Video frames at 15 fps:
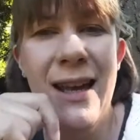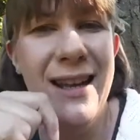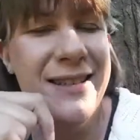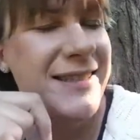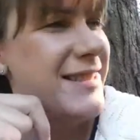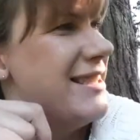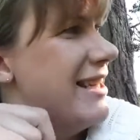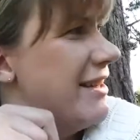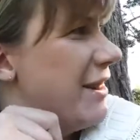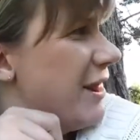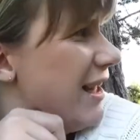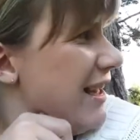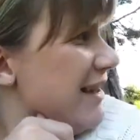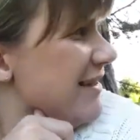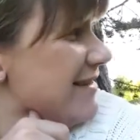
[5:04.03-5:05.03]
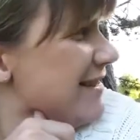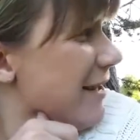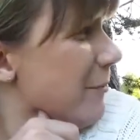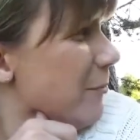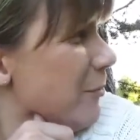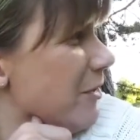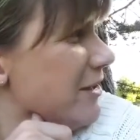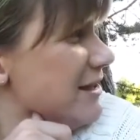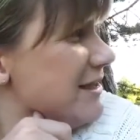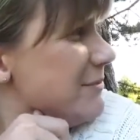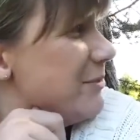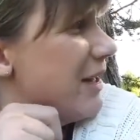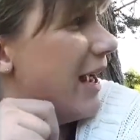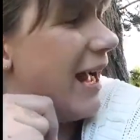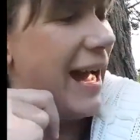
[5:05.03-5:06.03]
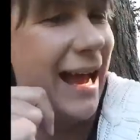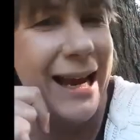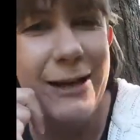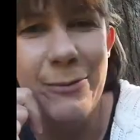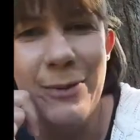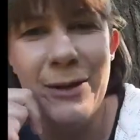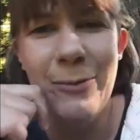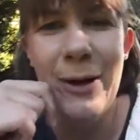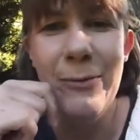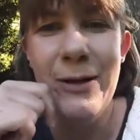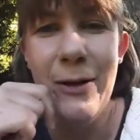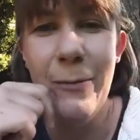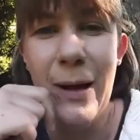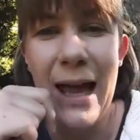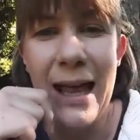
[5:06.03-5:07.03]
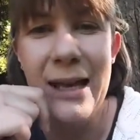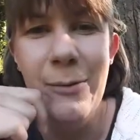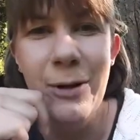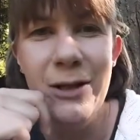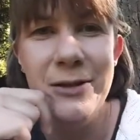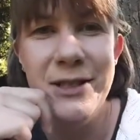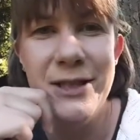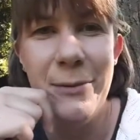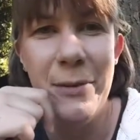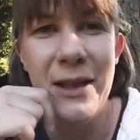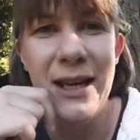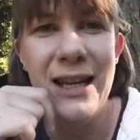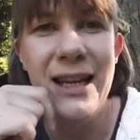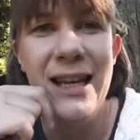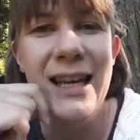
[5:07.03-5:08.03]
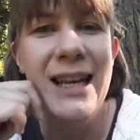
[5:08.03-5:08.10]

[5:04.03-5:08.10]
I still think someone is behind me, maybe an animal or something.